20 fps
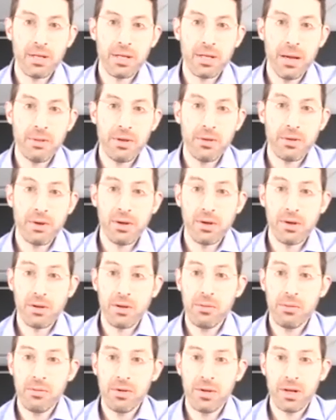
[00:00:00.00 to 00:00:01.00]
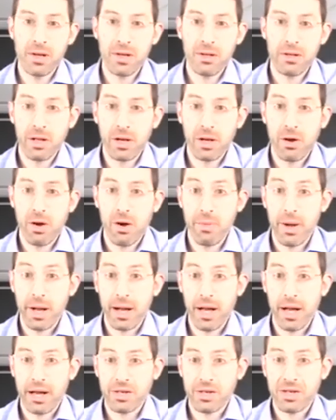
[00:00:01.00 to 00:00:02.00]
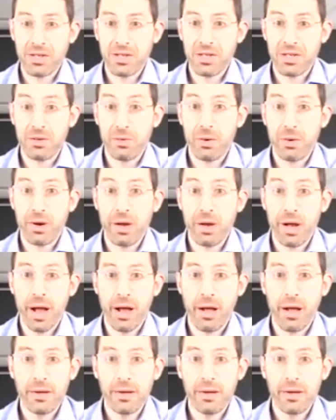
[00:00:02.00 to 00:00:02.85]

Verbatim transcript: time they're done accumulating it, they're like, oh my gosh, this isn't working.